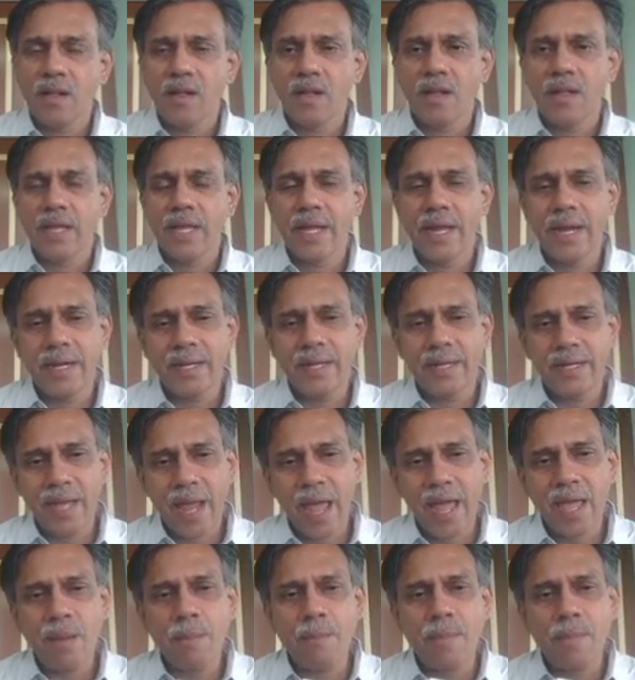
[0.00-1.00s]
a
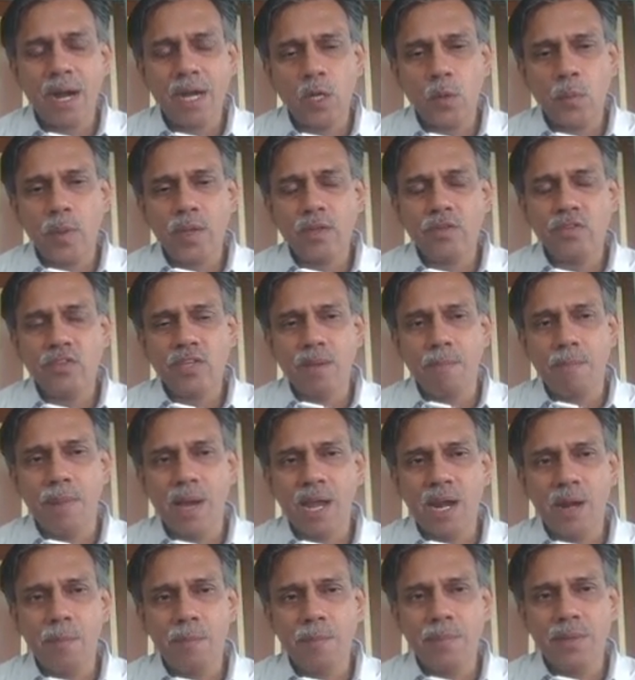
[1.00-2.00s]
time at which a
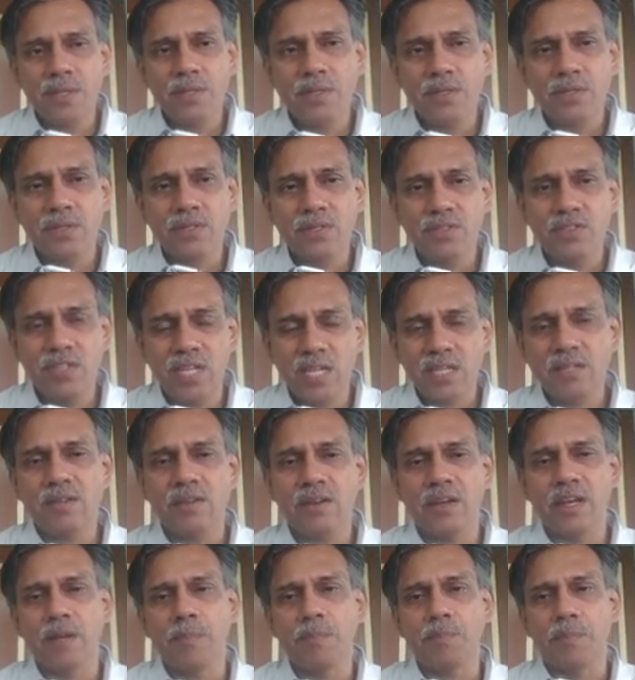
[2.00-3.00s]
bulb is
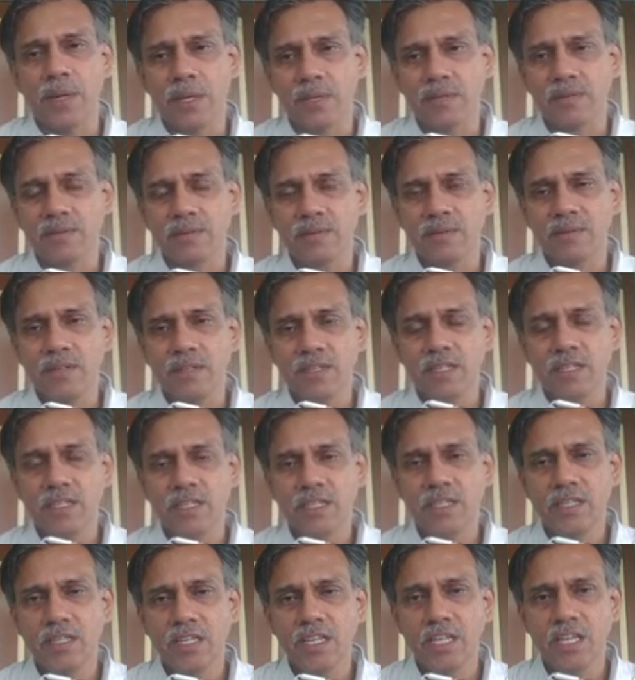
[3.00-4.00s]
just replaced,
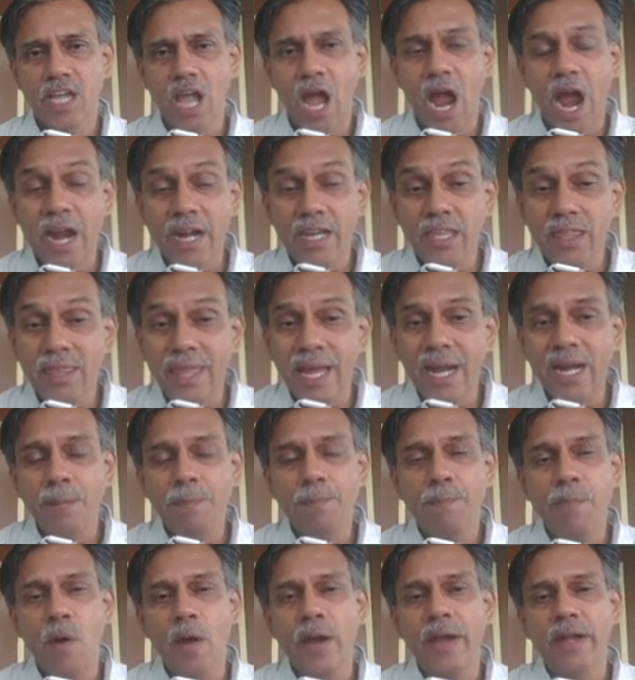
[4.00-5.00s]
at
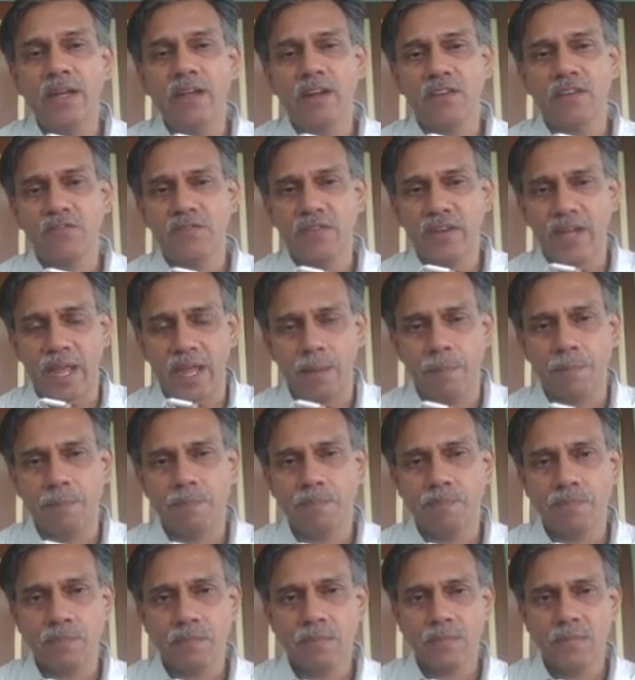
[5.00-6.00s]
that point of time,
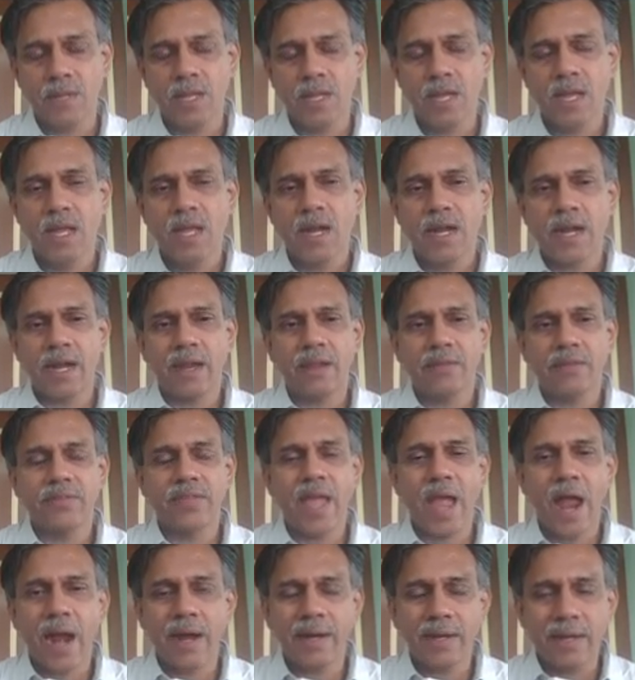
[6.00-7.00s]
let us
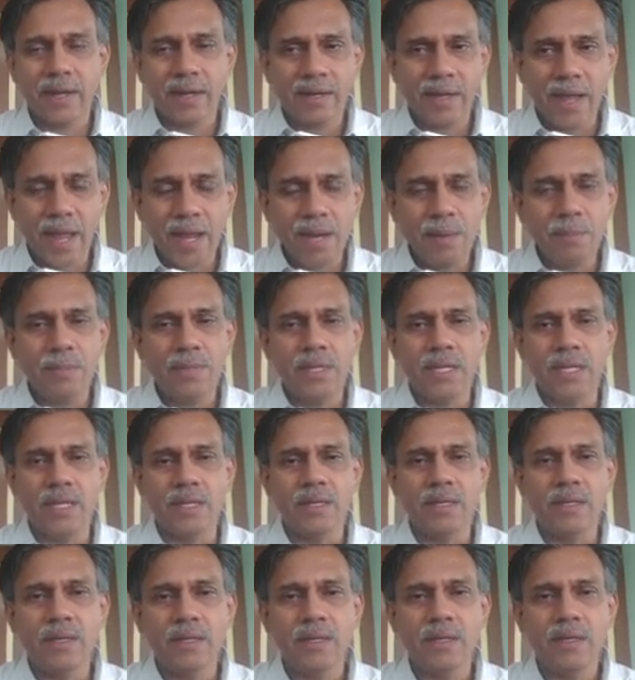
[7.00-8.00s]
say at a time
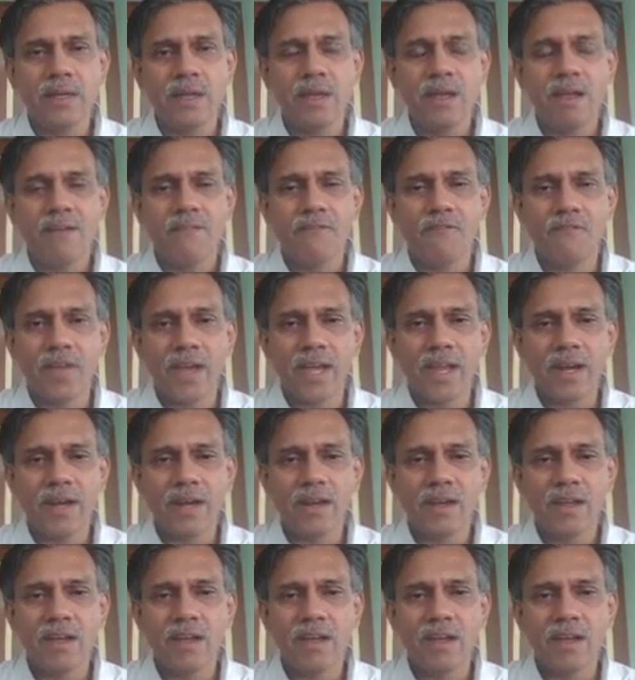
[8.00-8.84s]
t when